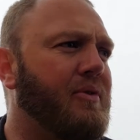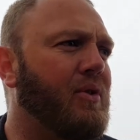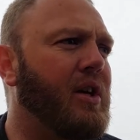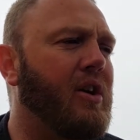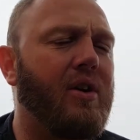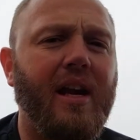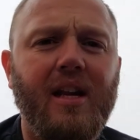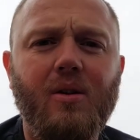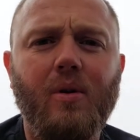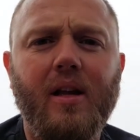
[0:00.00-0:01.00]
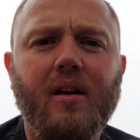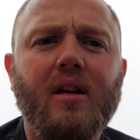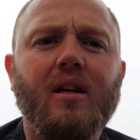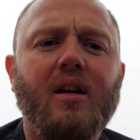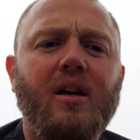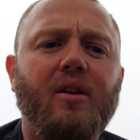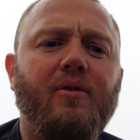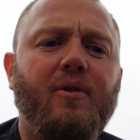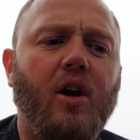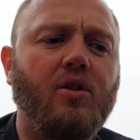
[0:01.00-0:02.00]
before you go anywhere
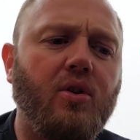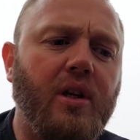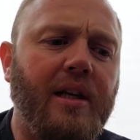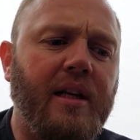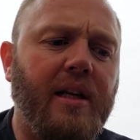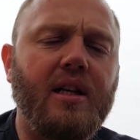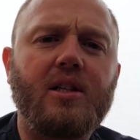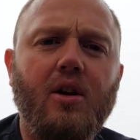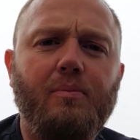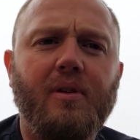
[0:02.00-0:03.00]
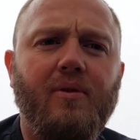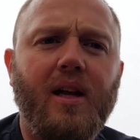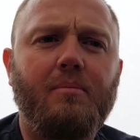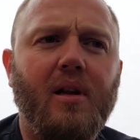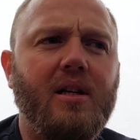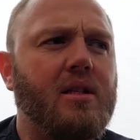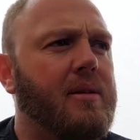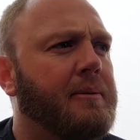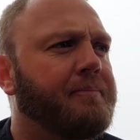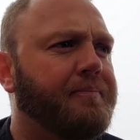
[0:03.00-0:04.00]
go to the nearest open flat place
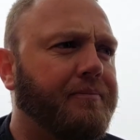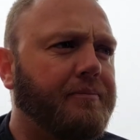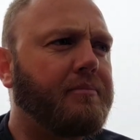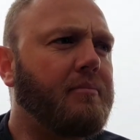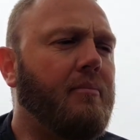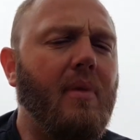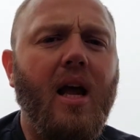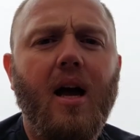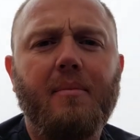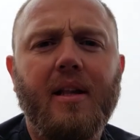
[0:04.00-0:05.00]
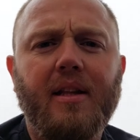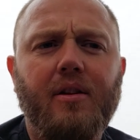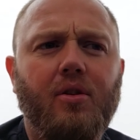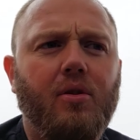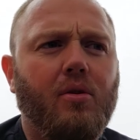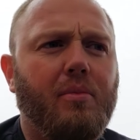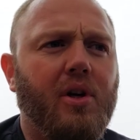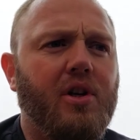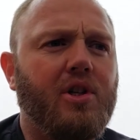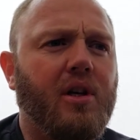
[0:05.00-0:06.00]
um, and then you do your
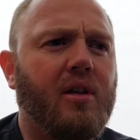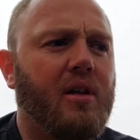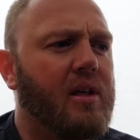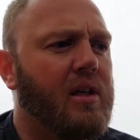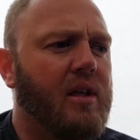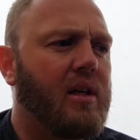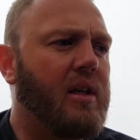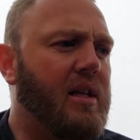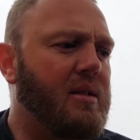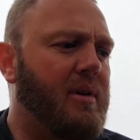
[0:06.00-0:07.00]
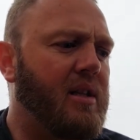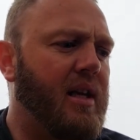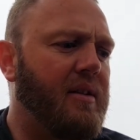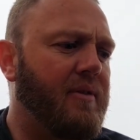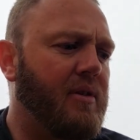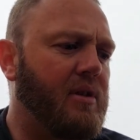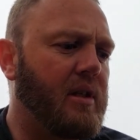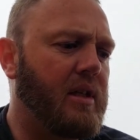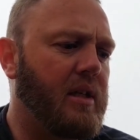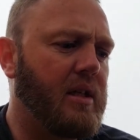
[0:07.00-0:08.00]
burnishing and that's about that folks
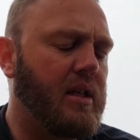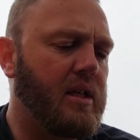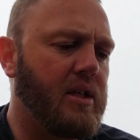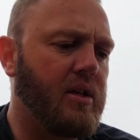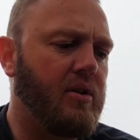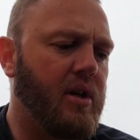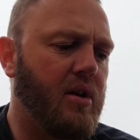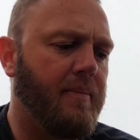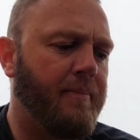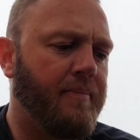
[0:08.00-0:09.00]
so yeah